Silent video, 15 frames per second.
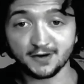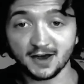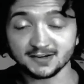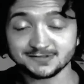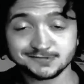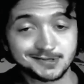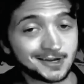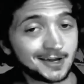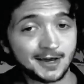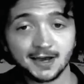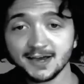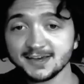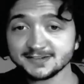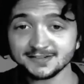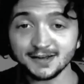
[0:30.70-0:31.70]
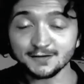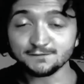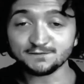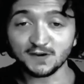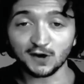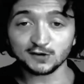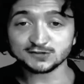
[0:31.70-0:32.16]
f***ist is in
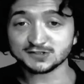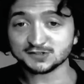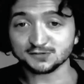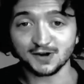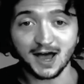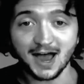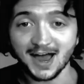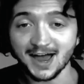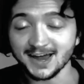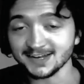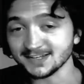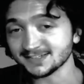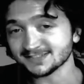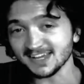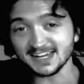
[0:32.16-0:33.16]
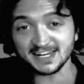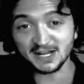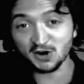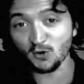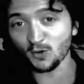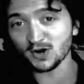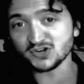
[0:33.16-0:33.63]
full stride. It's like an
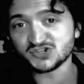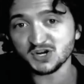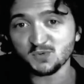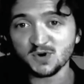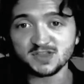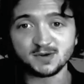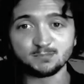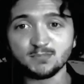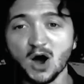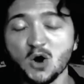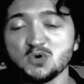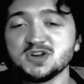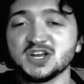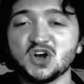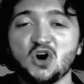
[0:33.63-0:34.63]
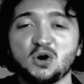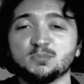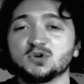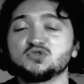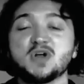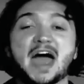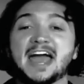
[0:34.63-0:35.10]
orgy where the moaning all
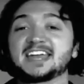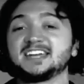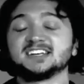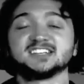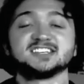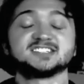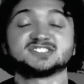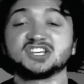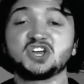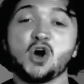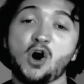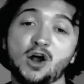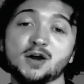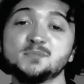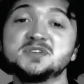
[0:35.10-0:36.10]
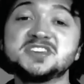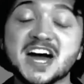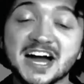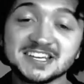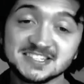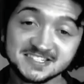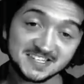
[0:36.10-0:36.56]
miraculously
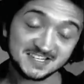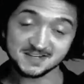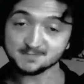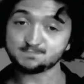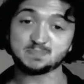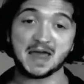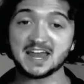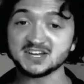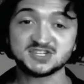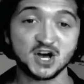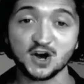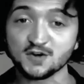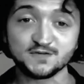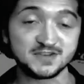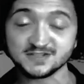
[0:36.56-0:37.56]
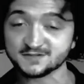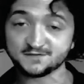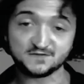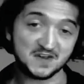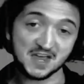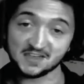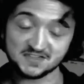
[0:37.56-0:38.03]
harmonizes into Beethoven's
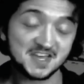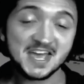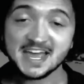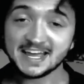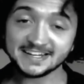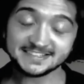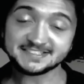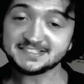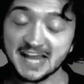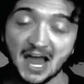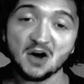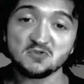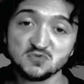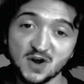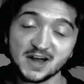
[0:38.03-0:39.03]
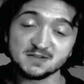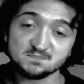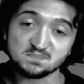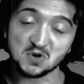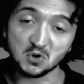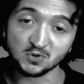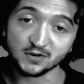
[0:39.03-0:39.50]
Fifth. It's downright
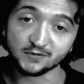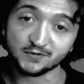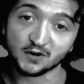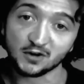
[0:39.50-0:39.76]
beautiful.